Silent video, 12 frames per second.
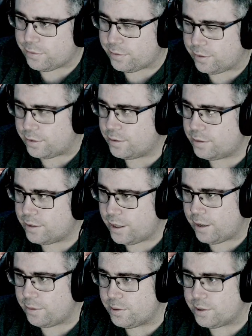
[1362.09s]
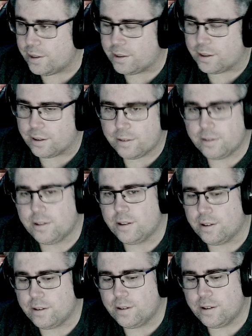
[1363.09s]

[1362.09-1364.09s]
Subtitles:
and yeah, I always liked it. So,